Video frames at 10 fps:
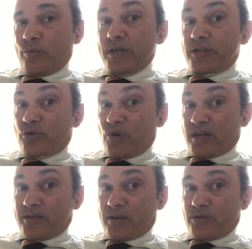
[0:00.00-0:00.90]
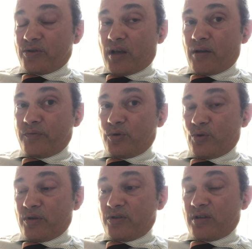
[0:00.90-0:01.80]
restricts itself
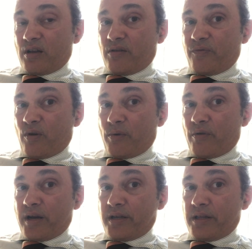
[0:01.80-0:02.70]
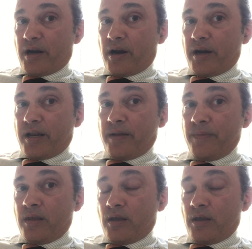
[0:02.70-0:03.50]
to a single form of regularity,